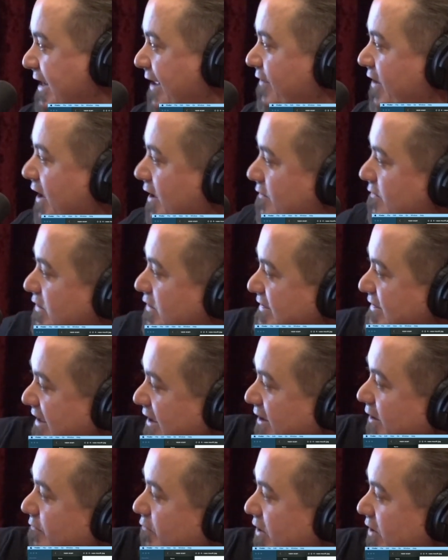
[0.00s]
And then the
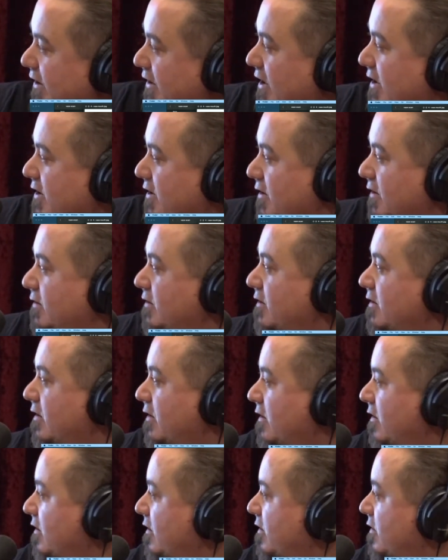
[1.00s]
second reading here
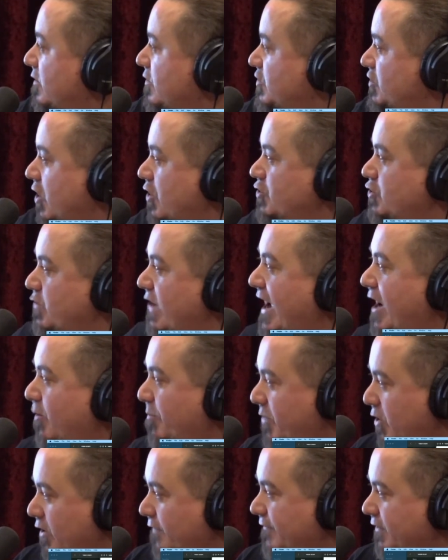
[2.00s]
shows you how
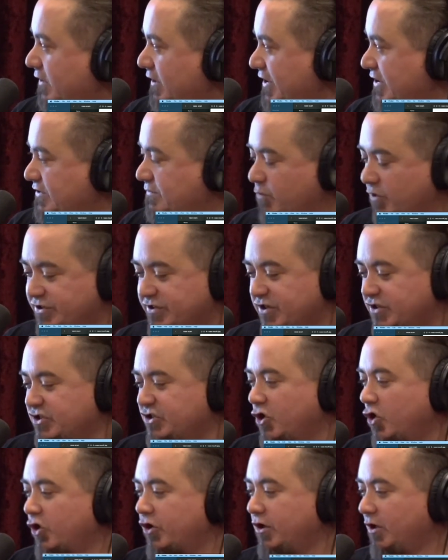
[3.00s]
perfectly, what's the
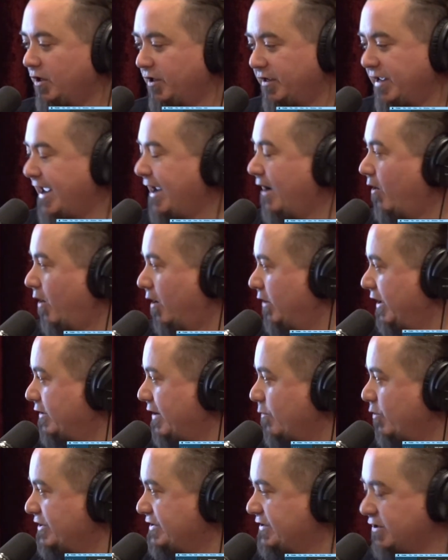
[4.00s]
circular error, like
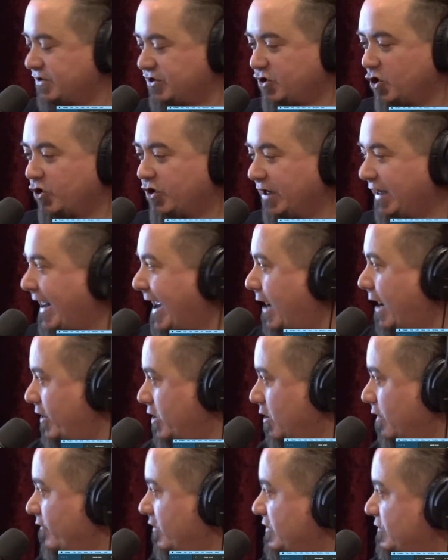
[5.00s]
what's the
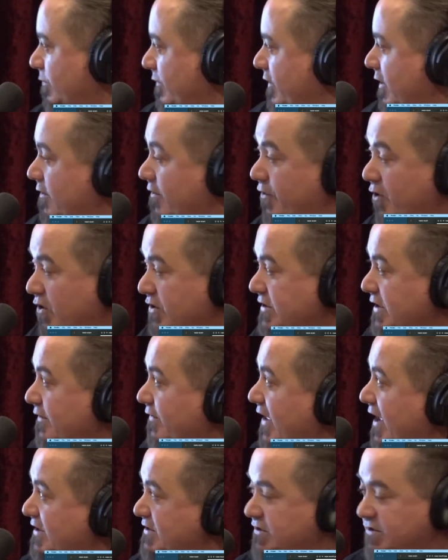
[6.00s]
circularity of it. It's within
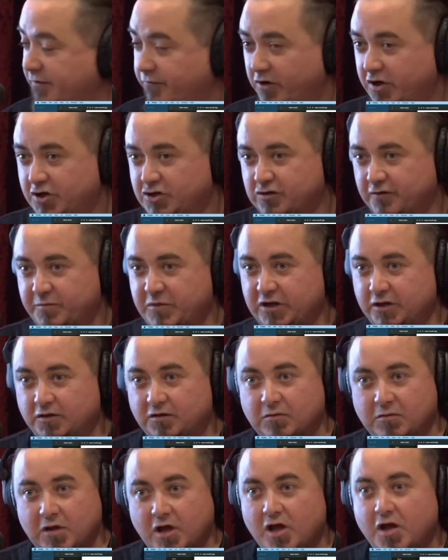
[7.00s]
13,000ths of an inch of being
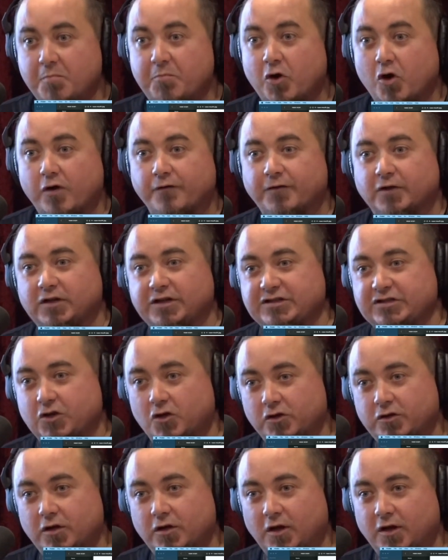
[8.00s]
perfectly
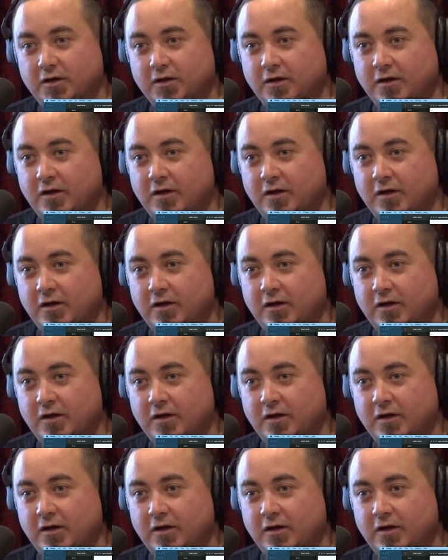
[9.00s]
circular.